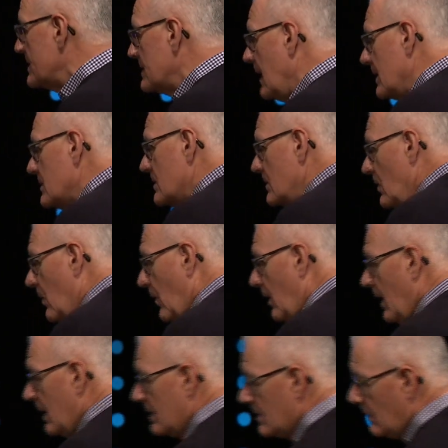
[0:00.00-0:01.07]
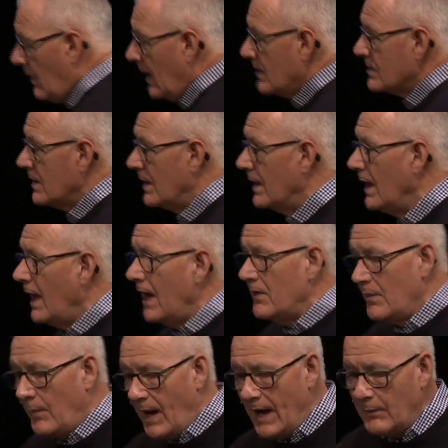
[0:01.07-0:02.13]
that sets your direction.
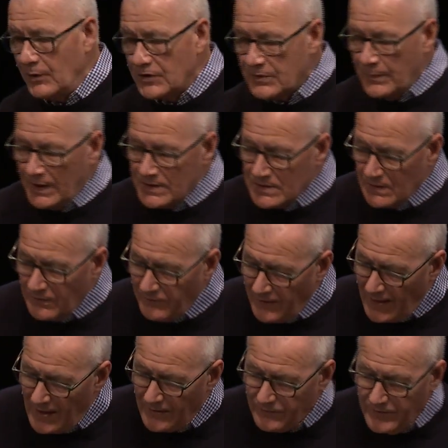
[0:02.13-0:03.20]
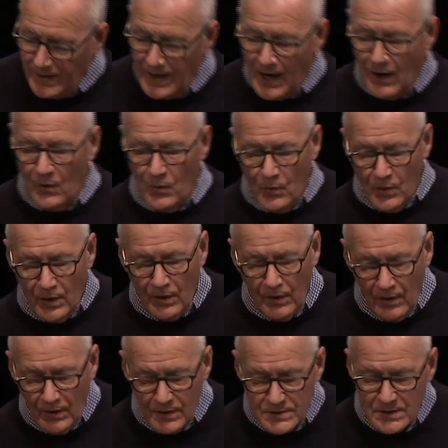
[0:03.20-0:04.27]
And the Bible speaks of the fact that our
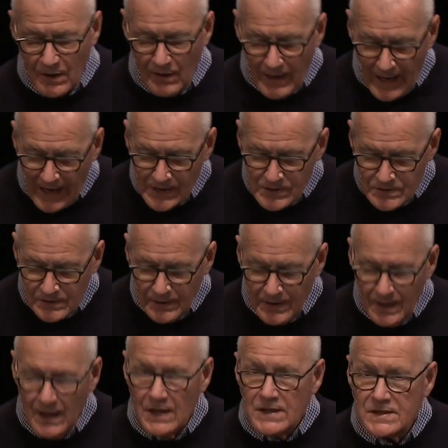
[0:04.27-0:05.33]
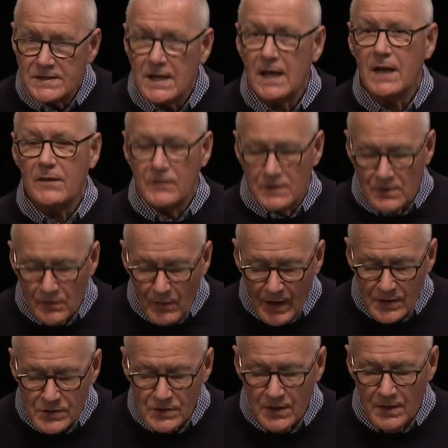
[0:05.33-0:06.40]
words are actually setting the
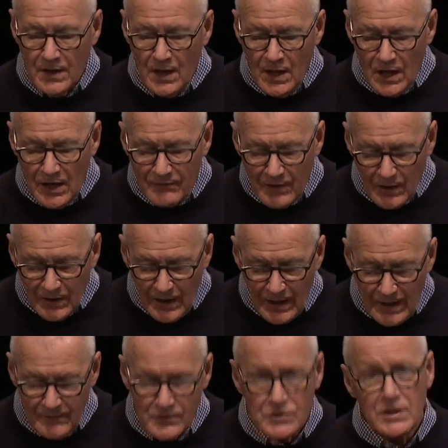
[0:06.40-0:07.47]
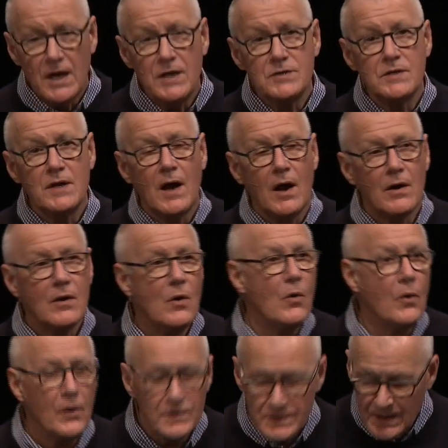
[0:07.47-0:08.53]
direction of our life, changing our
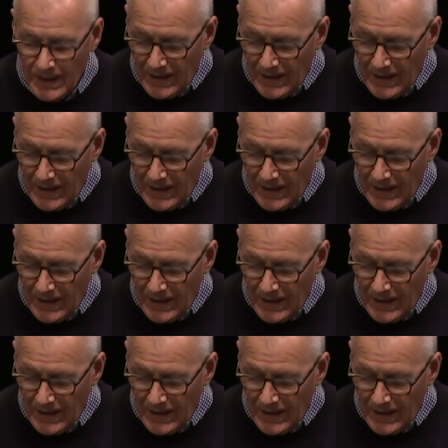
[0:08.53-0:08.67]
course